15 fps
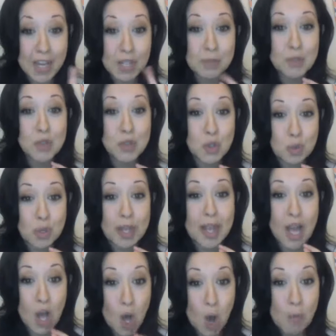Animals are
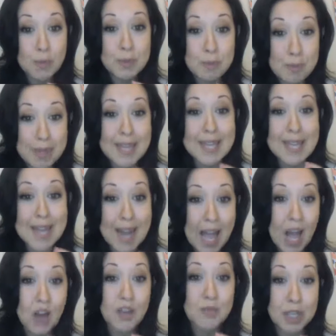what helped me
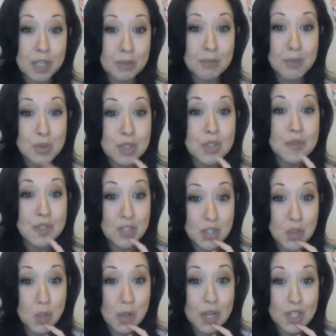get out of my abusive
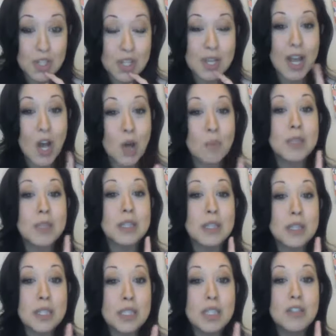situation and helped me
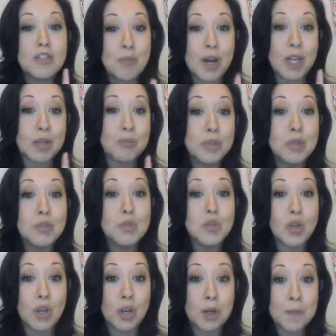leave my
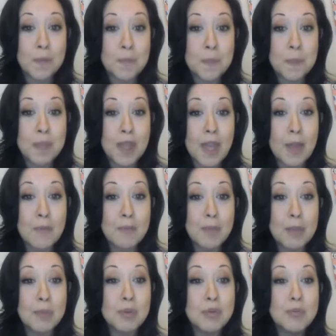abuser.
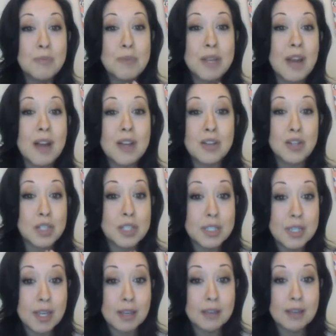And people may not
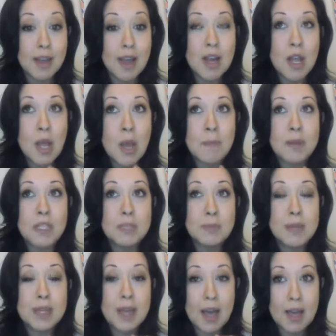understand that, but
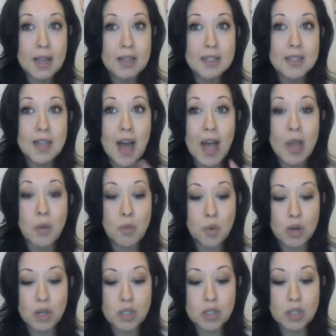it's because I
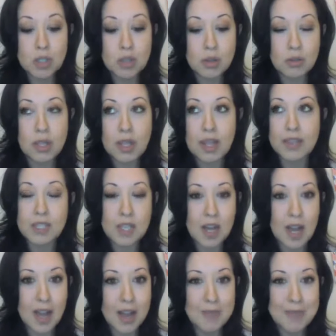worked like at the
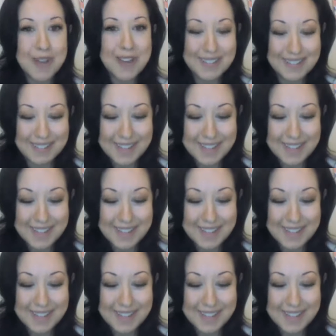time